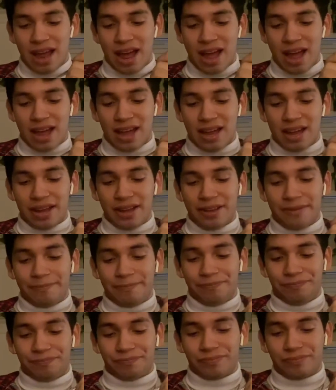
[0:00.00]
I
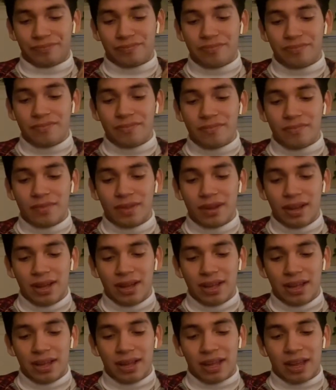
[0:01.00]

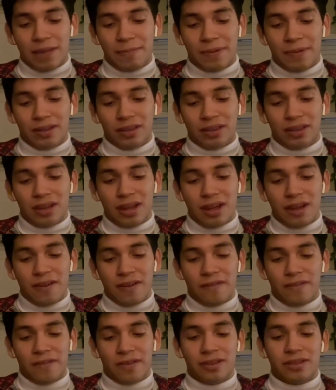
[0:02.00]
am in
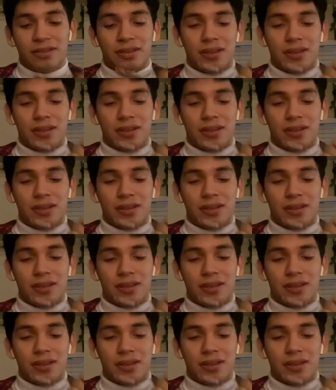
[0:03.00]
love.